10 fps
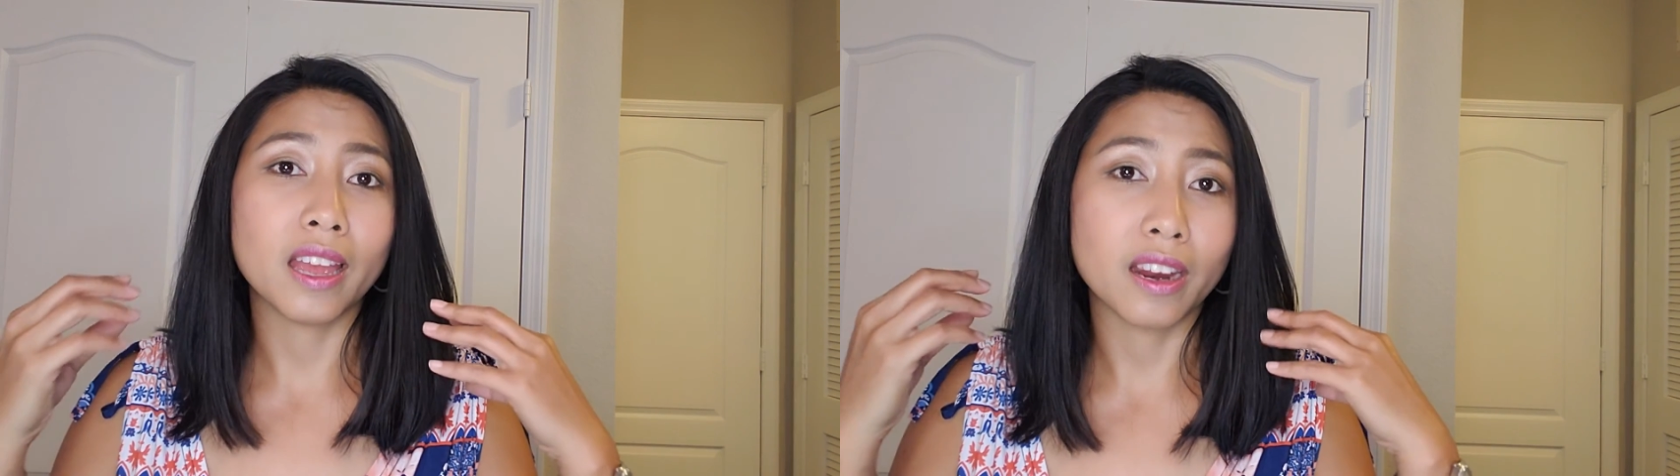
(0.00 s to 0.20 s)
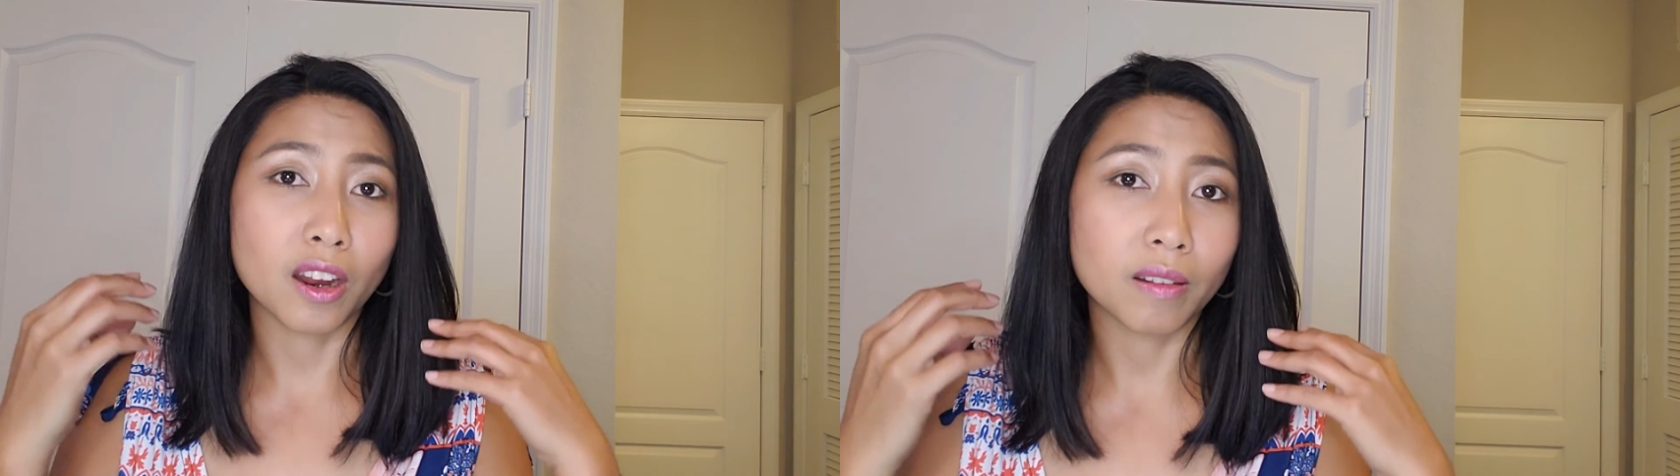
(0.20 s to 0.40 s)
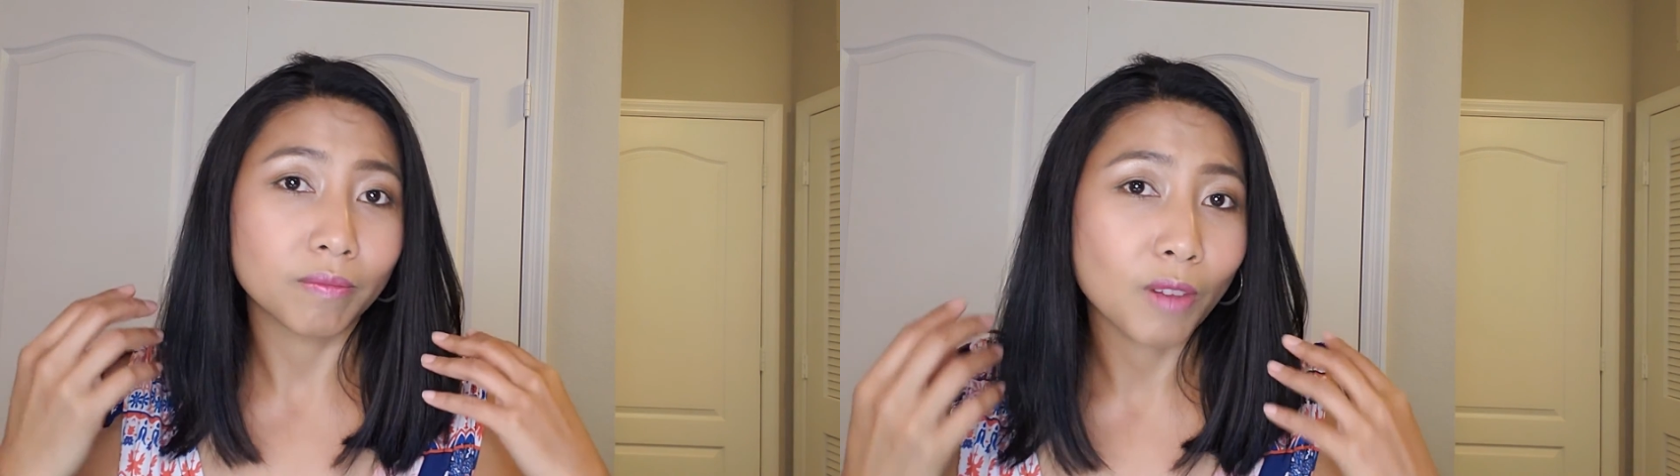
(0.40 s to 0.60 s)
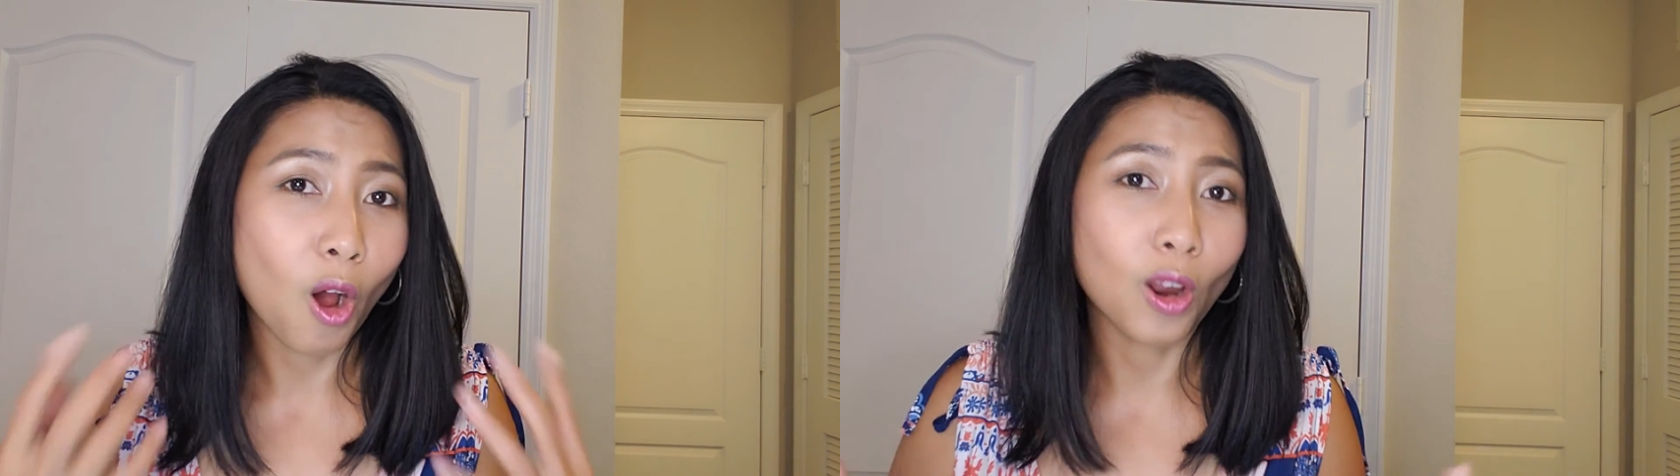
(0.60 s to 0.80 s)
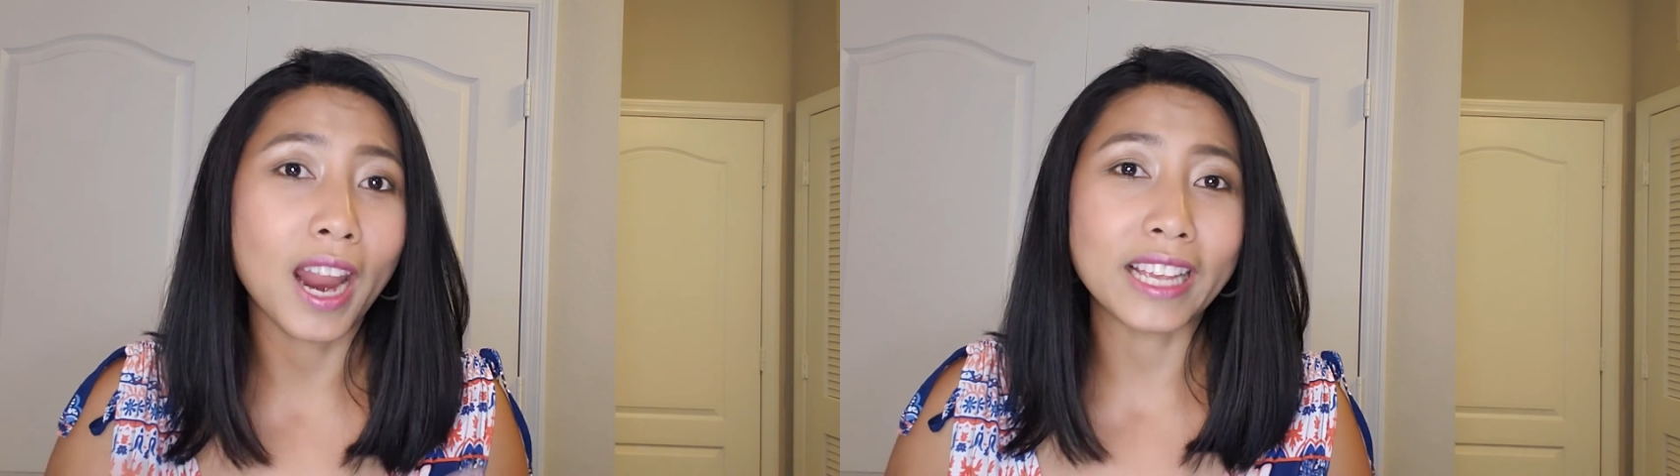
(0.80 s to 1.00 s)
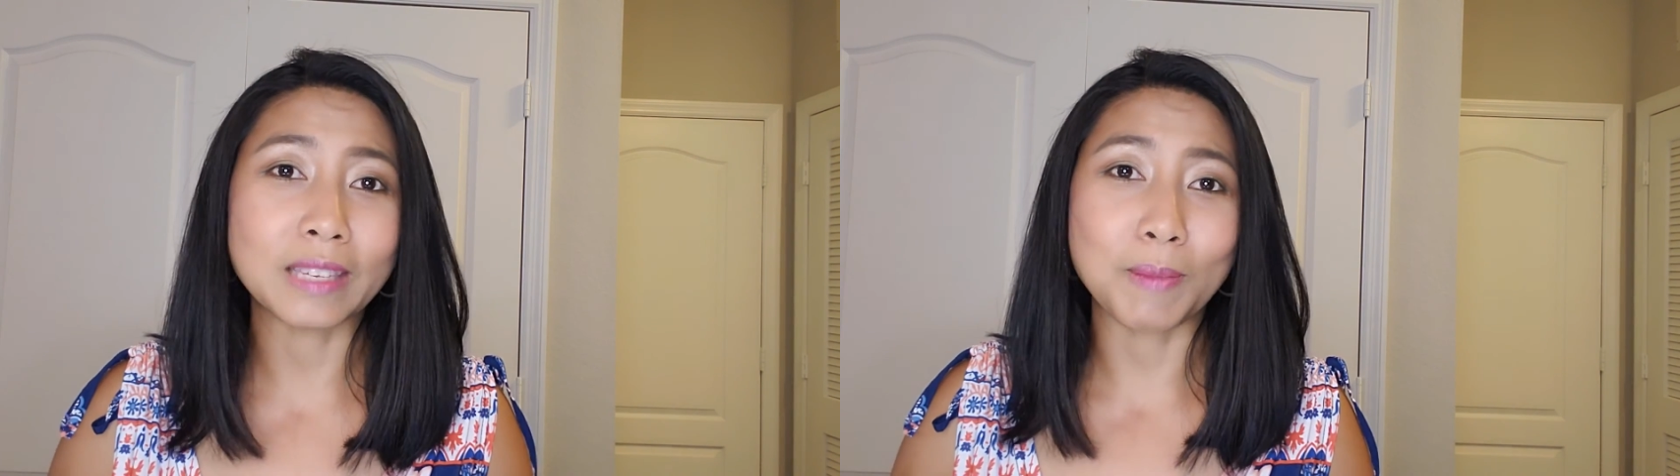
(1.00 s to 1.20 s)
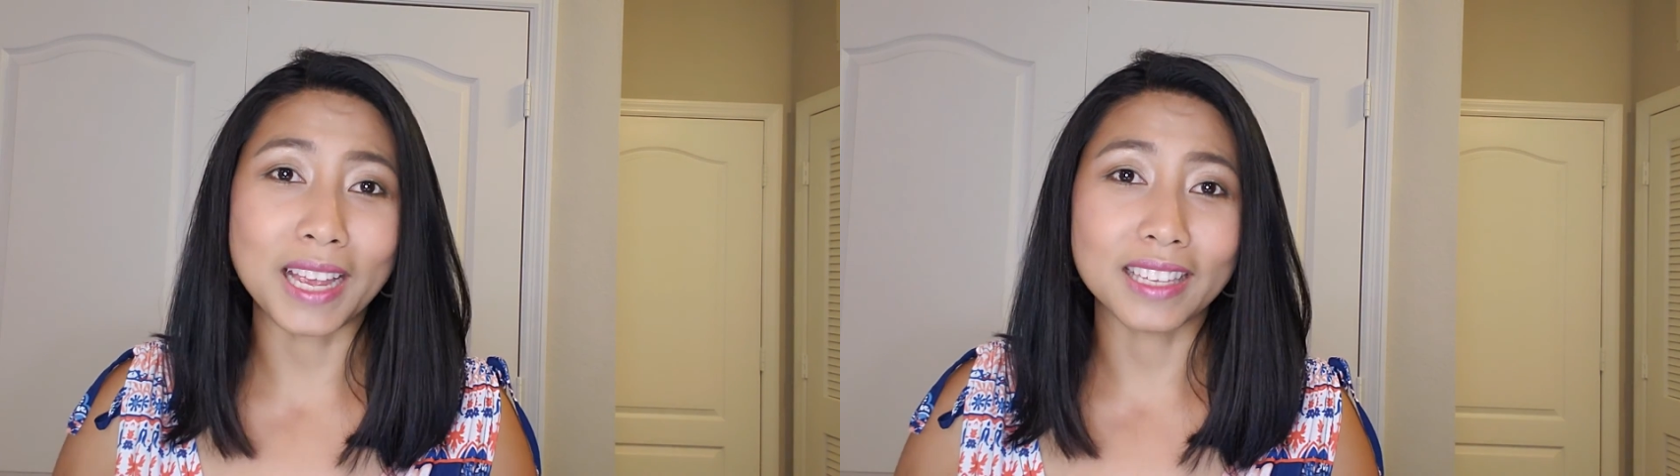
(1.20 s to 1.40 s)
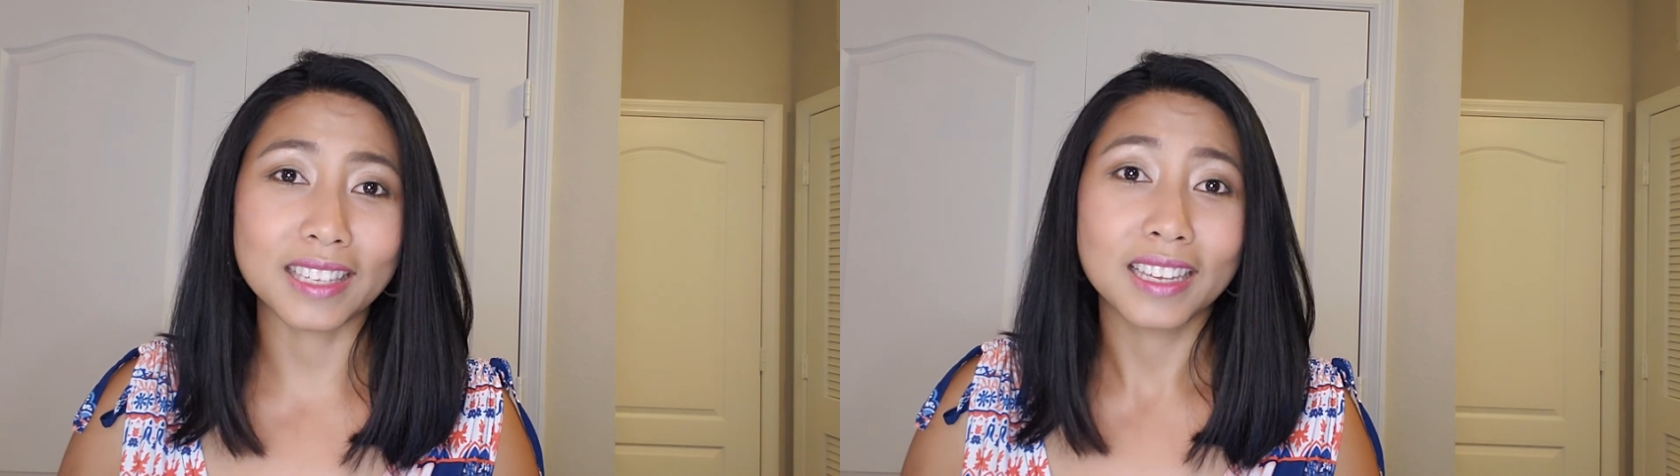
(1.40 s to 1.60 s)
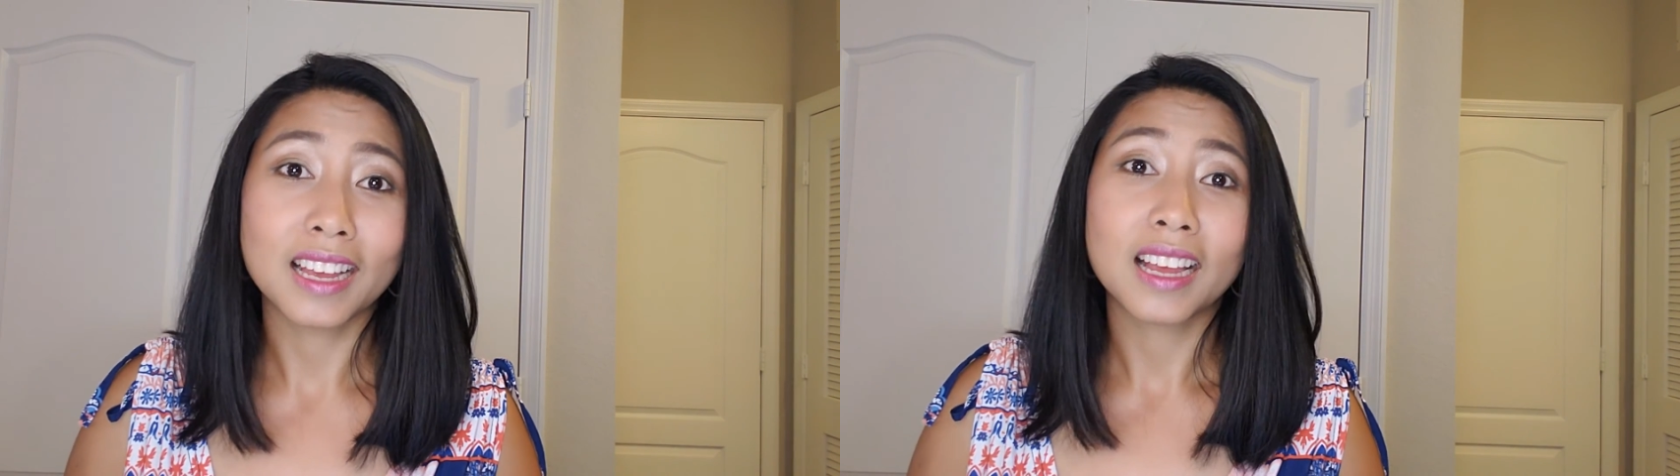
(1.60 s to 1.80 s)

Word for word: and online space.